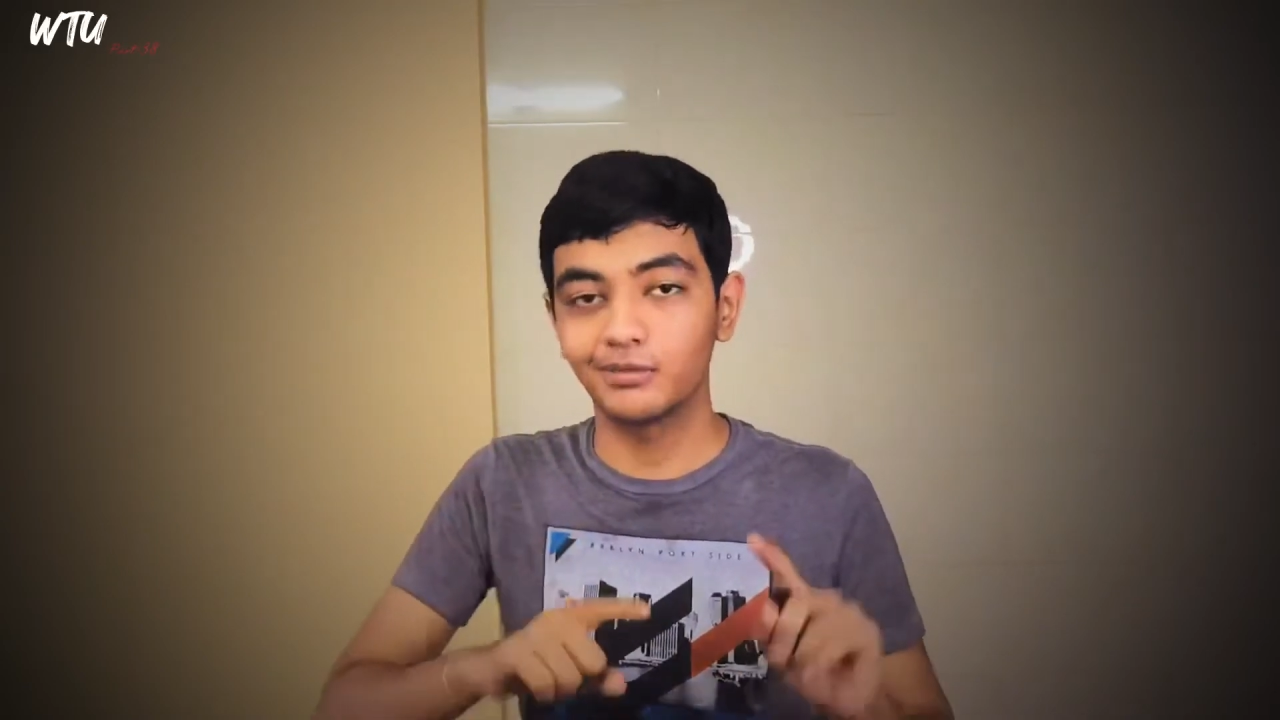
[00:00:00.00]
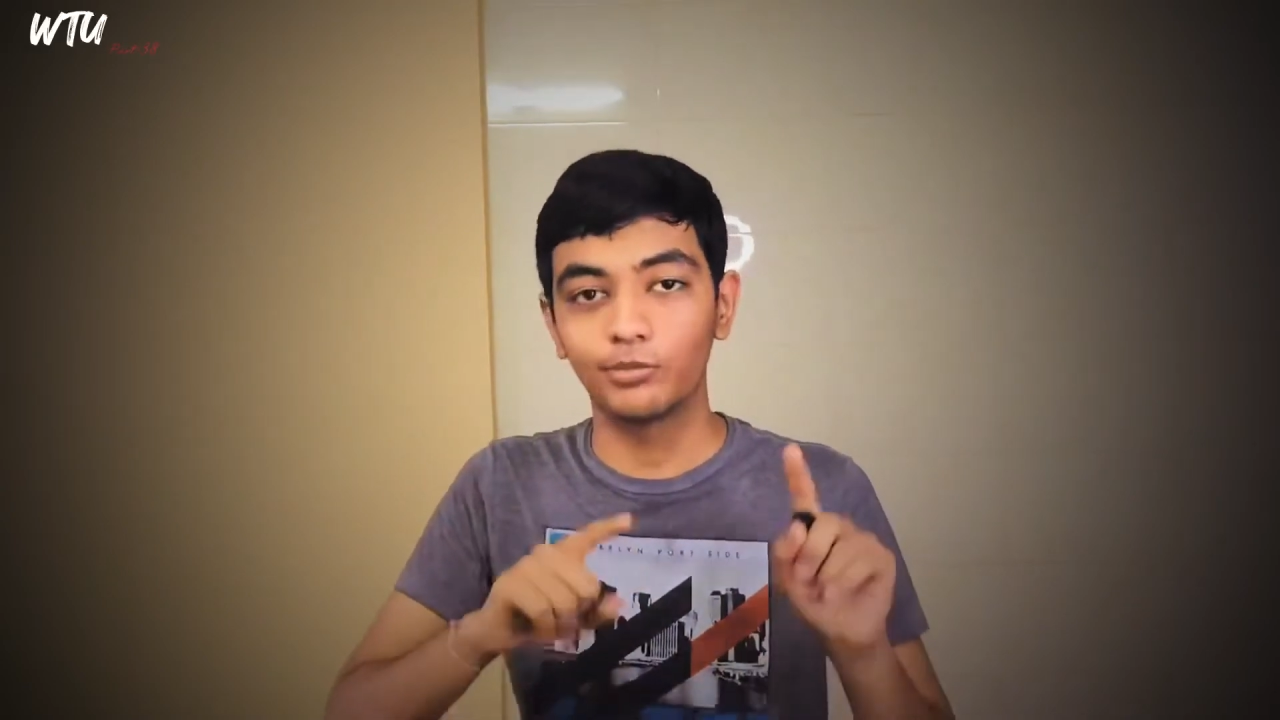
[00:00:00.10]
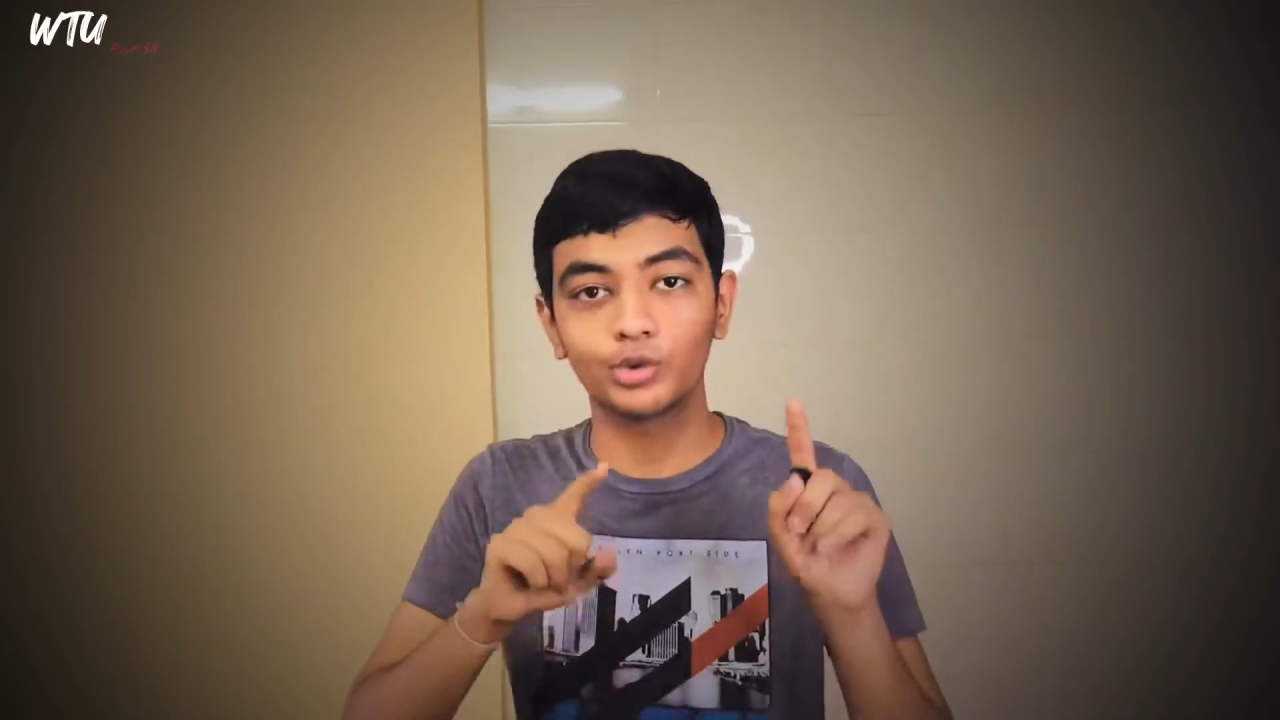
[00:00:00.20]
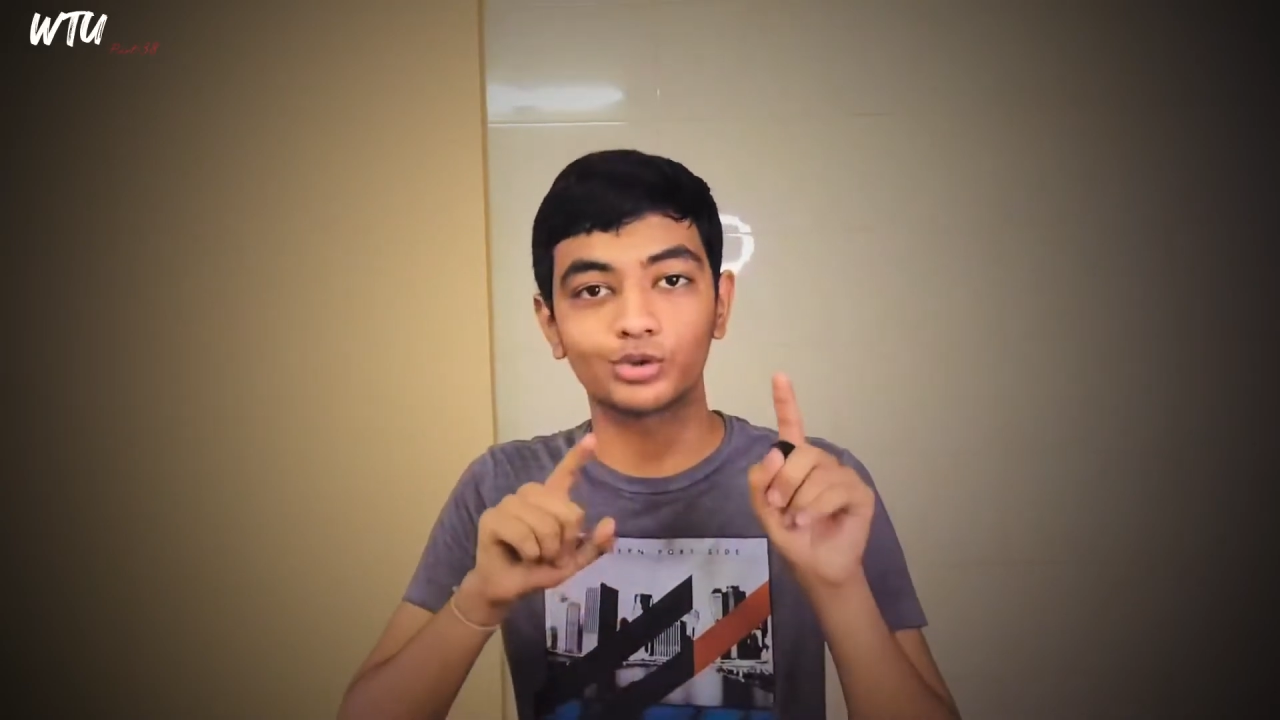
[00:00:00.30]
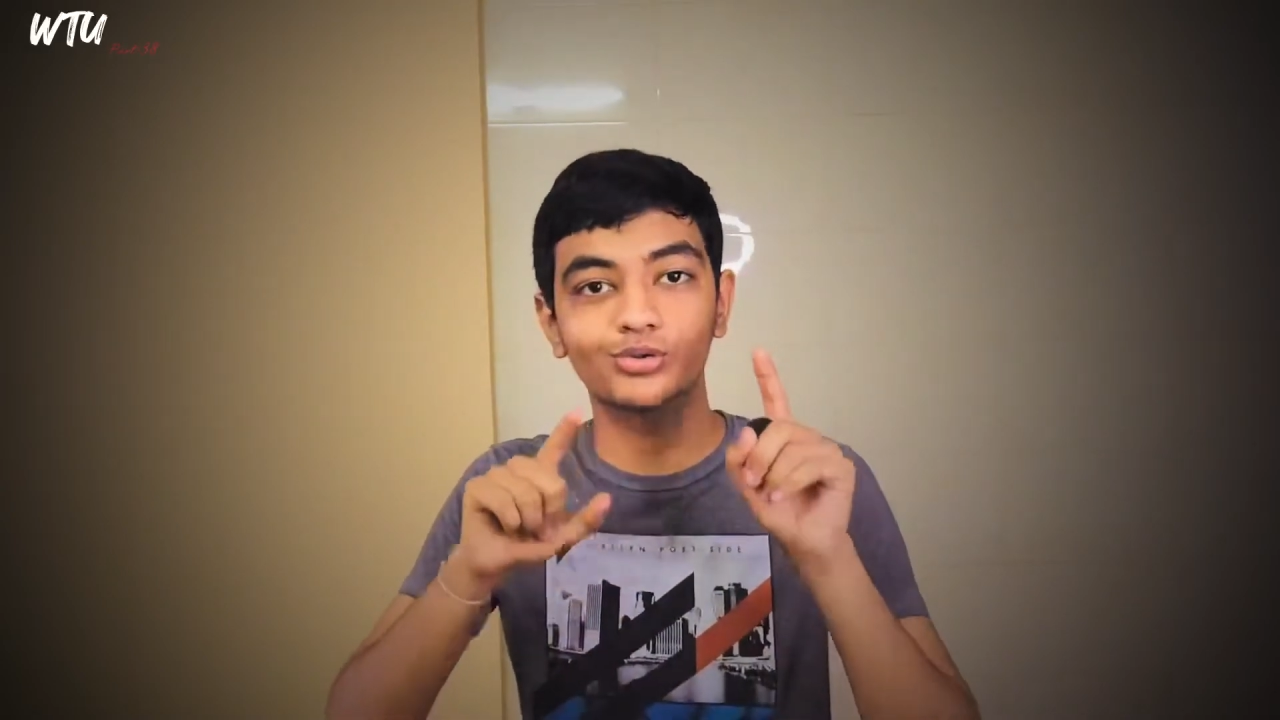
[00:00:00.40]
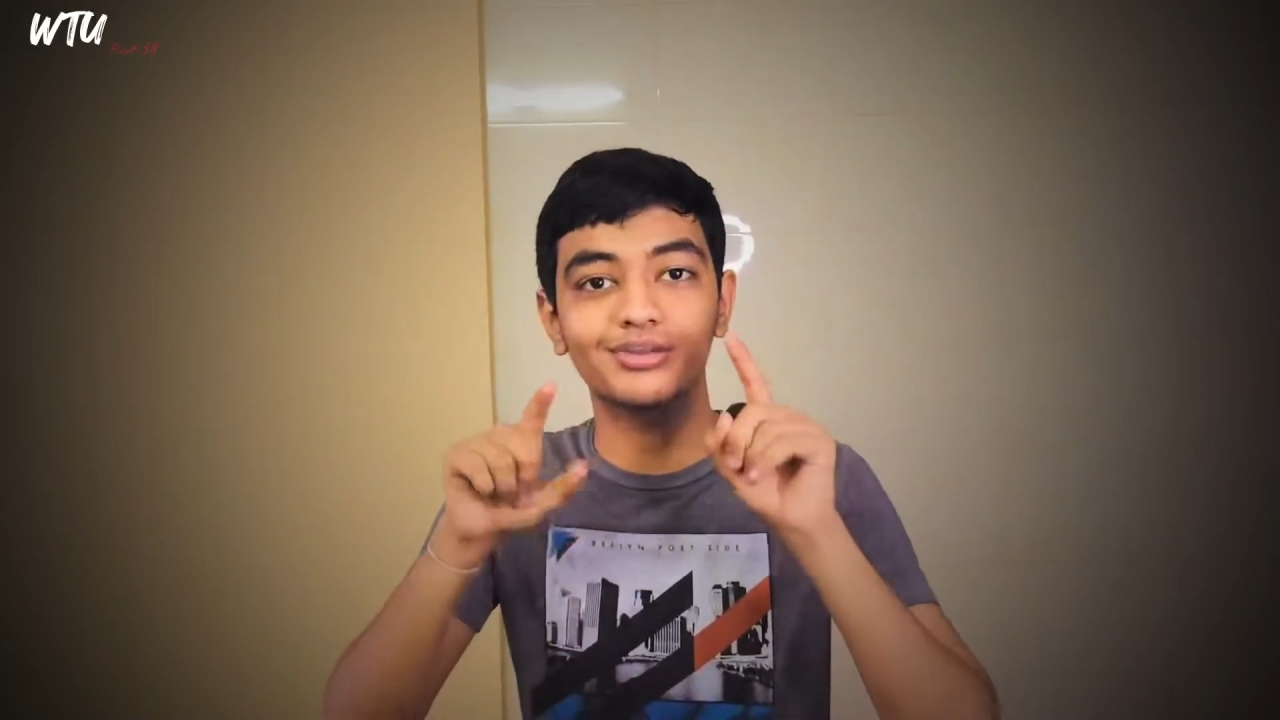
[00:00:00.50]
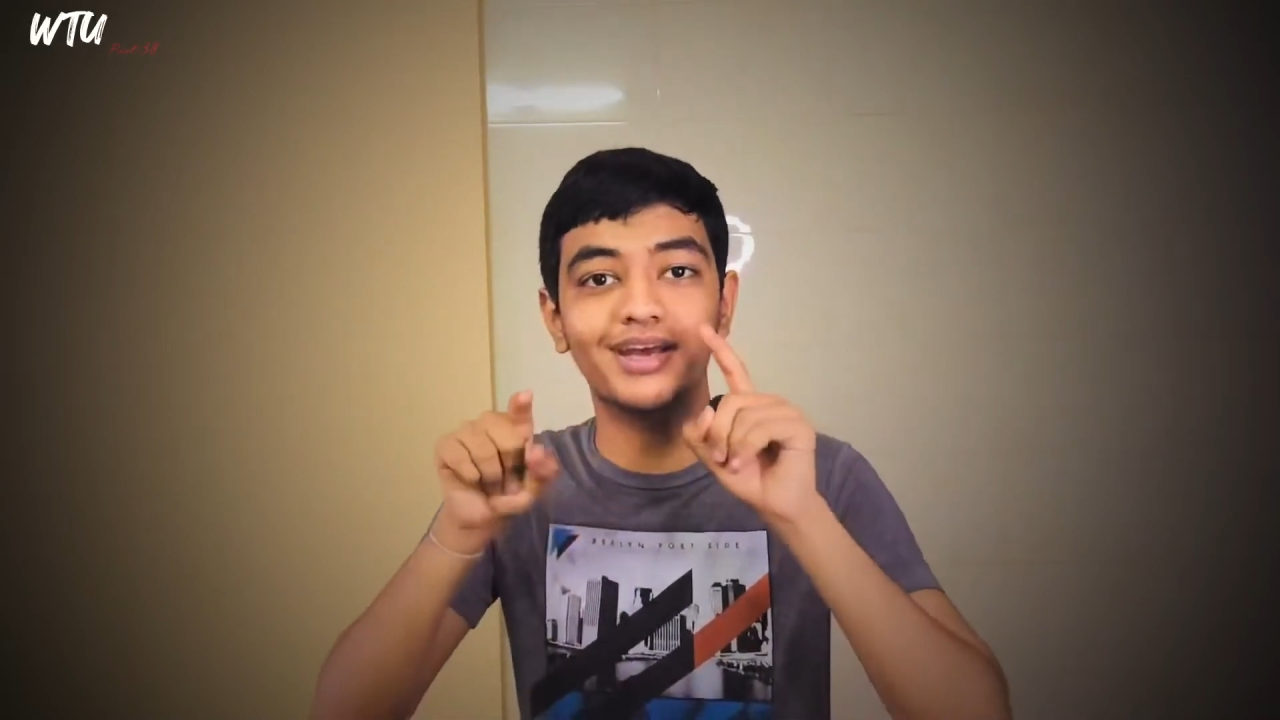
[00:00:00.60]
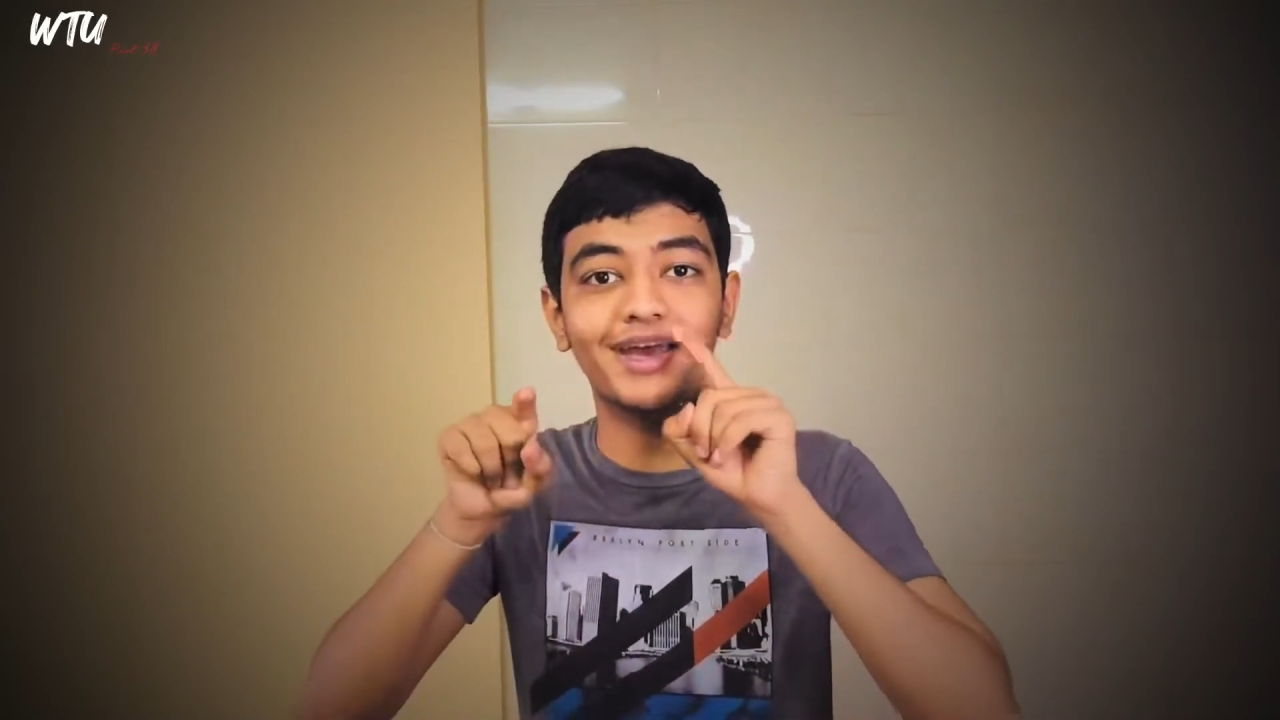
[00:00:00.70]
Motorola